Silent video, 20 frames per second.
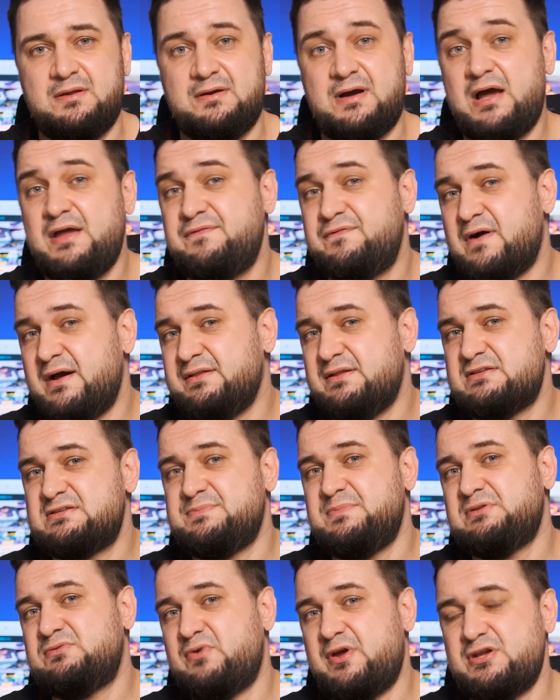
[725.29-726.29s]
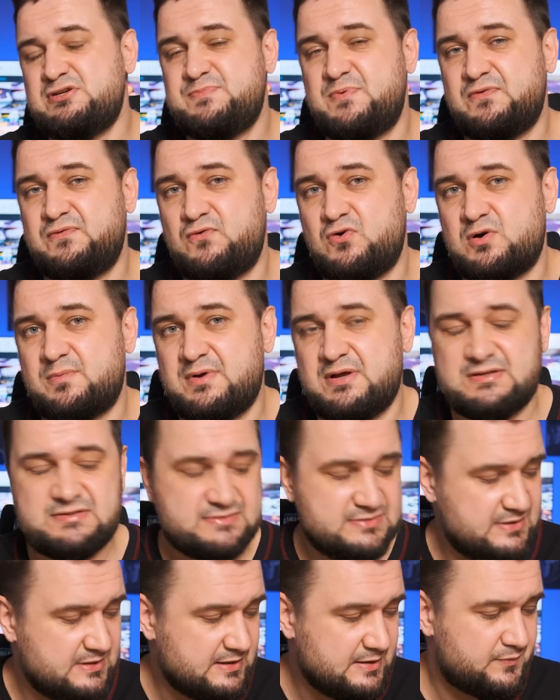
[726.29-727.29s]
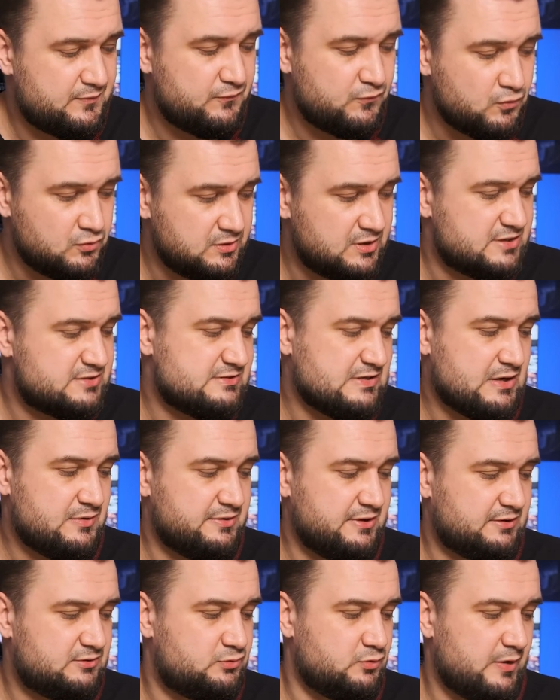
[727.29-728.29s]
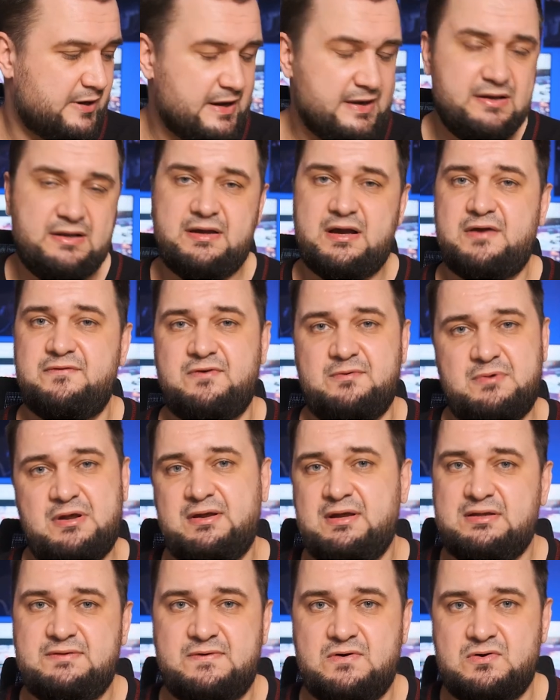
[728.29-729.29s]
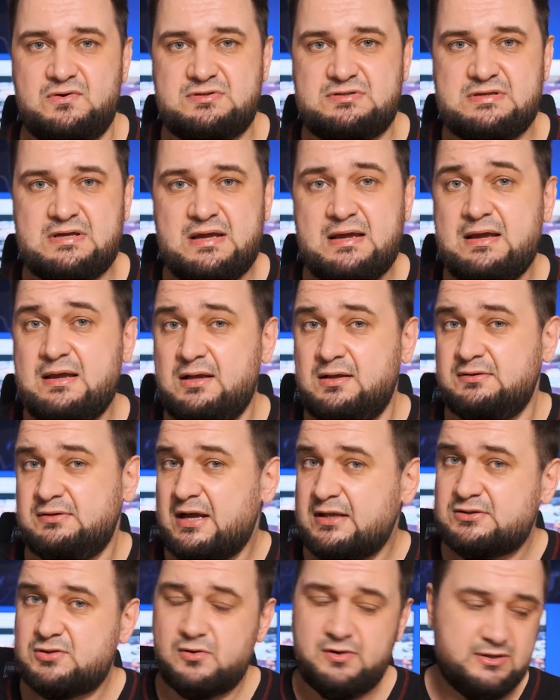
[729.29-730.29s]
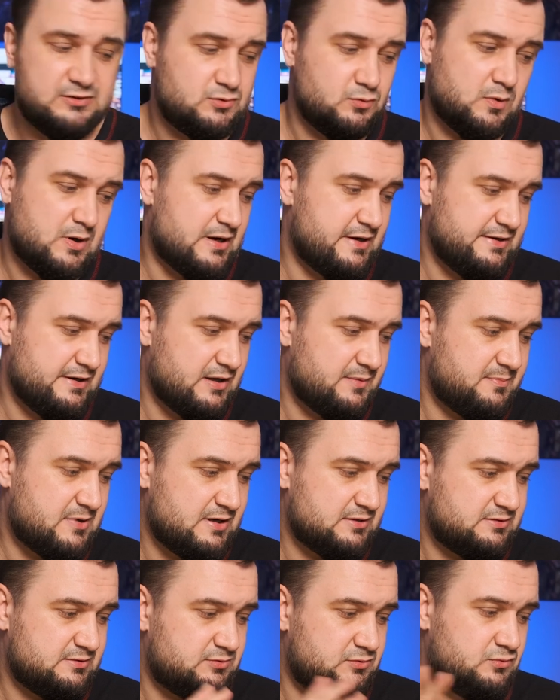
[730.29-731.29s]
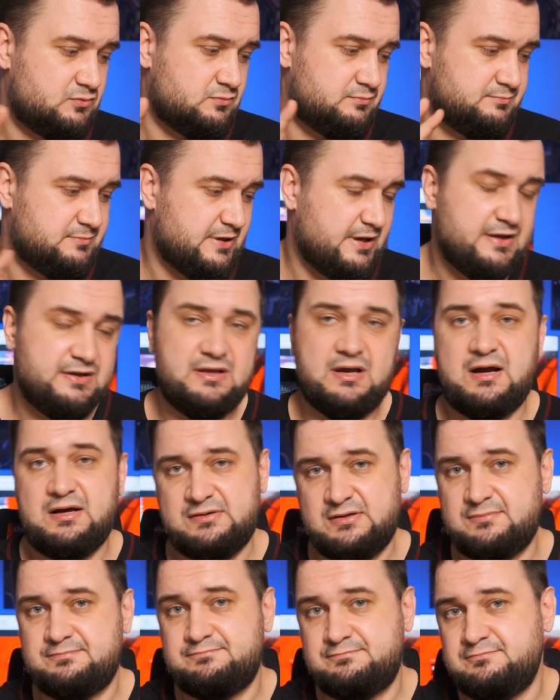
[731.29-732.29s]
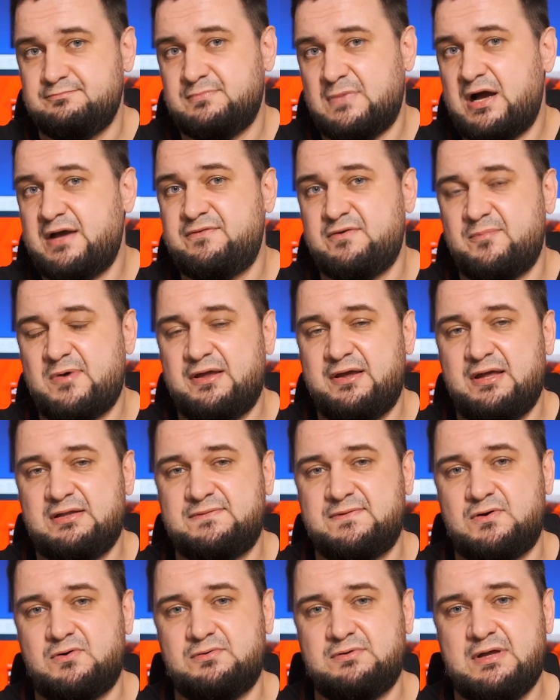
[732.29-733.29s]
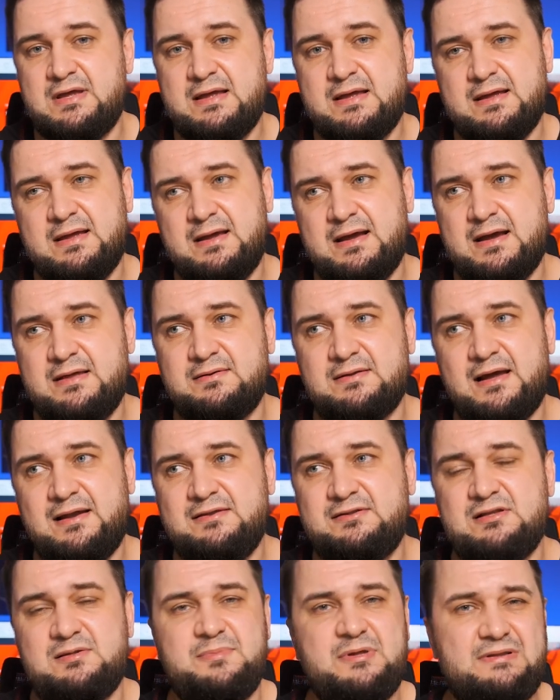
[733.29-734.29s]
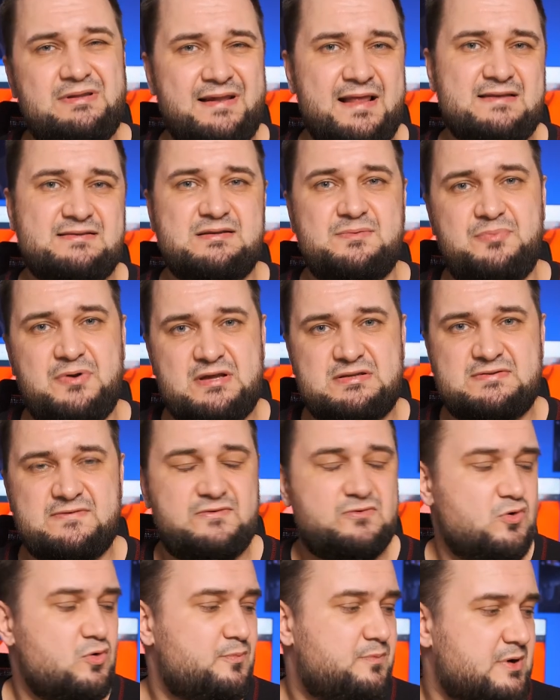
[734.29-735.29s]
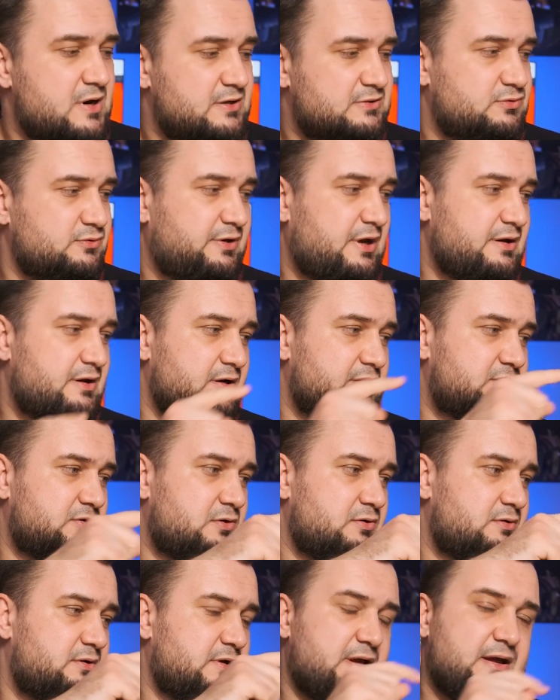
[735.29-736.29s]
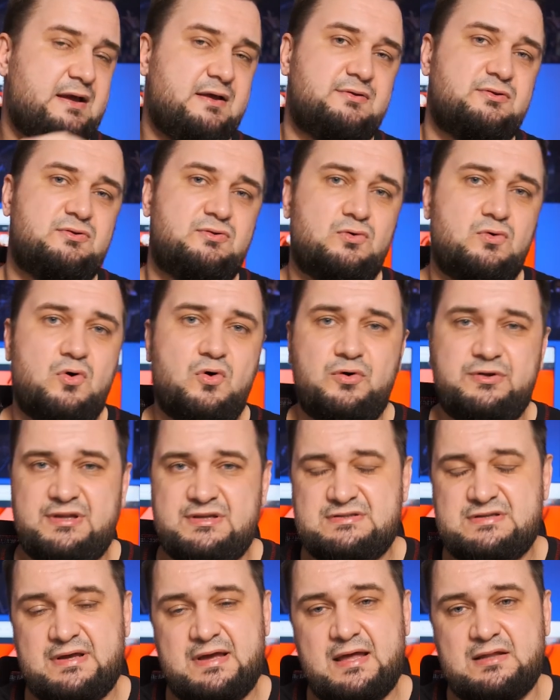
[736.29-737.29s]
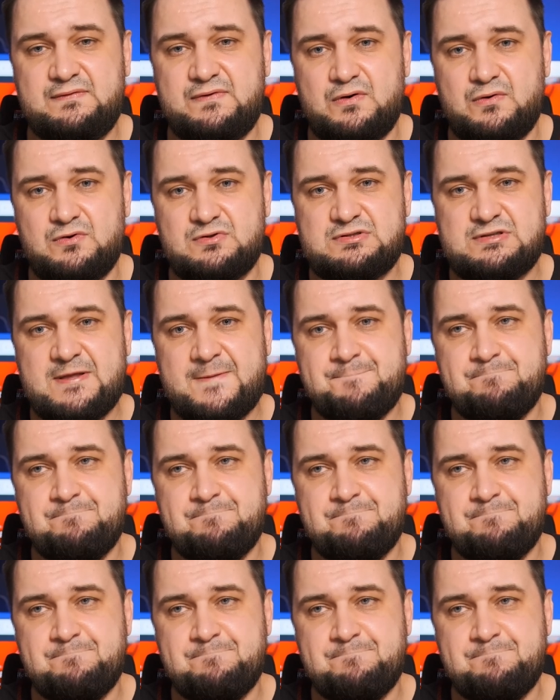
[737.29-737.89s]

I find its mid-range performance fuller sounding to any Hifiman headphones, not only to Arya but to any other Hifiman headphone, and a little bit less impressive compared to Kenerton and to Odyssey headphones.